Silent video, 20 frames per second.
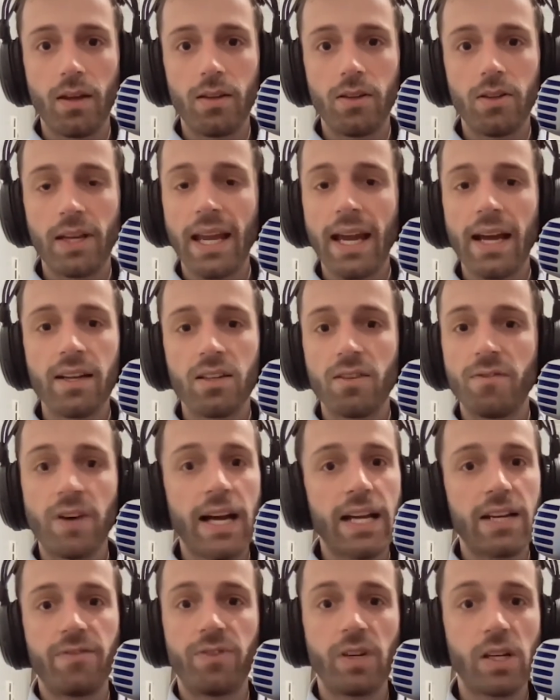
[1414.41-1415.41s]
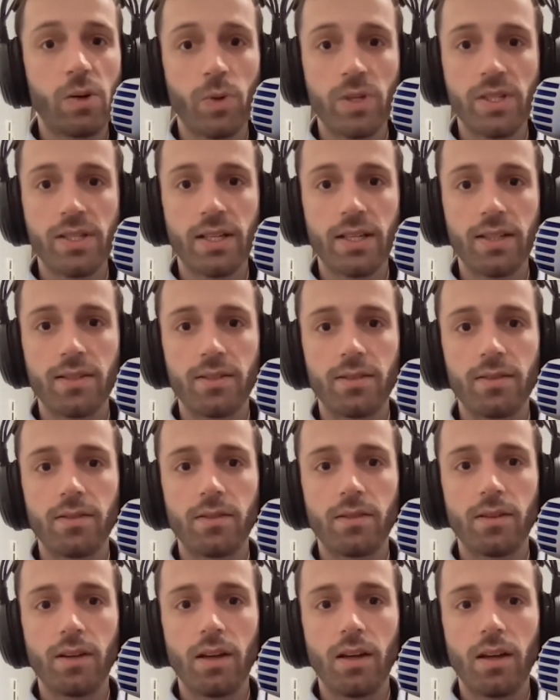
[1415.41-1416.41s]
You can't divide frequencies.
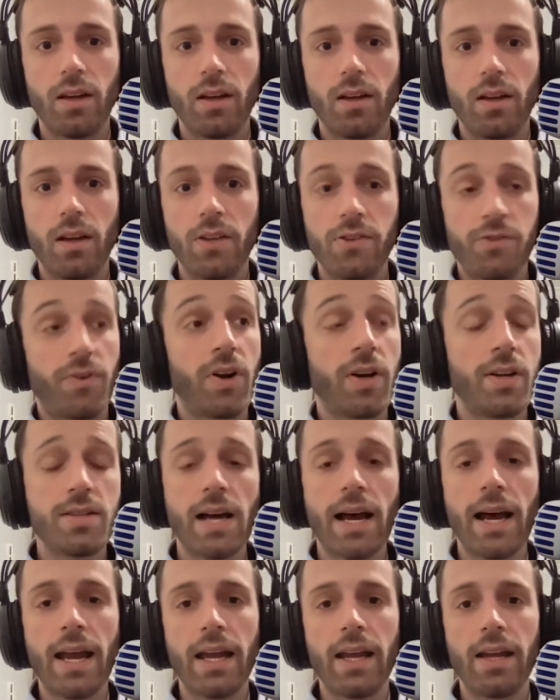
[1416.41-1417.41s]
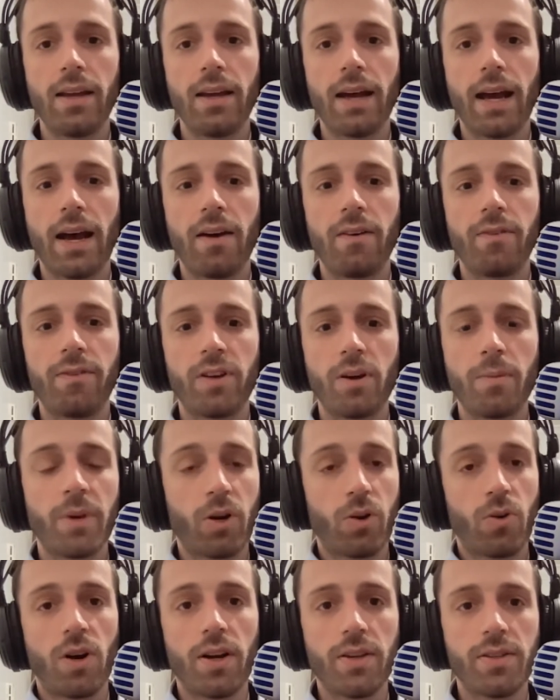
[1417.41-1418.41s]
As far as I have come
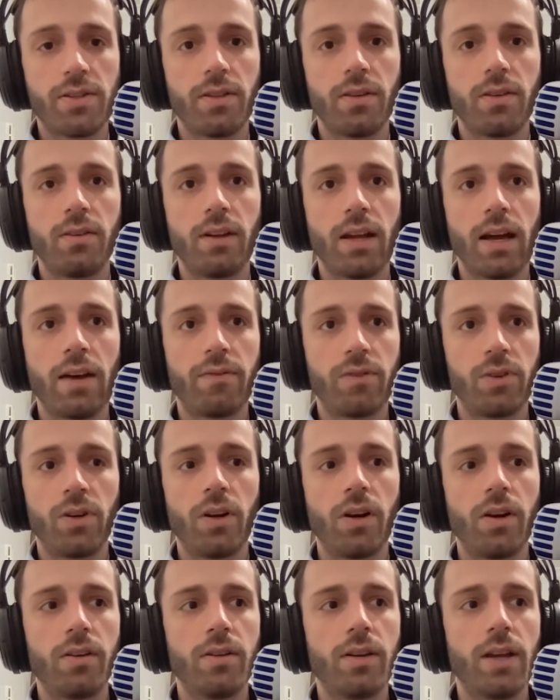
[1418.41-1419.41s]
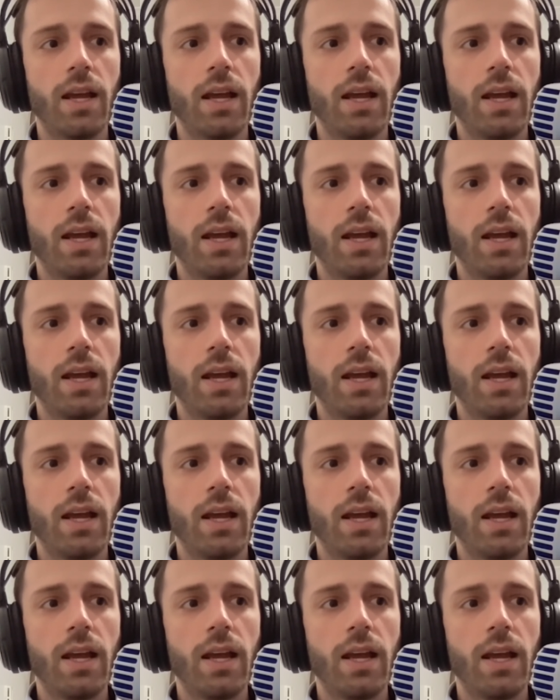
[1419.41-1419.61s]
across and have learned,